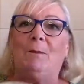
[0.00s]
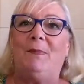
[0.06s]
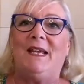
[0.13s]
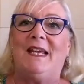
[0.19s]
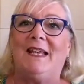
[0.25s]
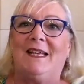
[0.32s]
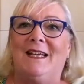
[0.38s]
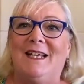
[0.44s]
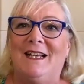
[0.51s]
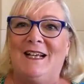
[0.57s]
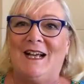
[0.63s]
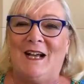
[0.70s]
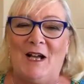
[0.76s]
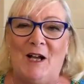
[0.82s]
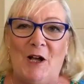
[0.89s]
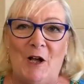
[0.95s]
a big,
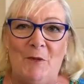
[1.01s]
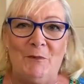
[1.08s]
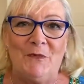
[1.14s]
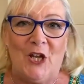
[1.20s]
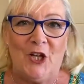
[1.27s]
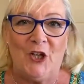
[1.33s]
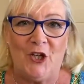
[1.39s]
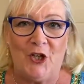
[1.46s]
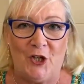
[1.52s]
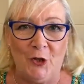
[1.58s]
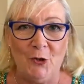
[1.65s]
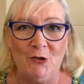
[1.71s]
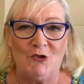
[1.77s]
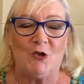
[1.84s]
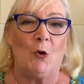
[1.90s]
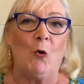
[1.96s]

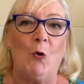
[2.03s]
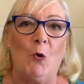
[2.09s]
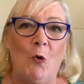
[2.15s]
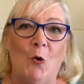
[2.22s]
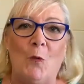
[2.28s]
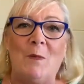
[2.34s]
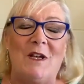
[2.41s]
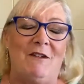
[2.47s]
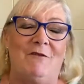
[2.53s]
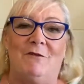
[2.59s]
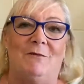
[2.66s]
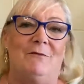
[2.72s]
huge orb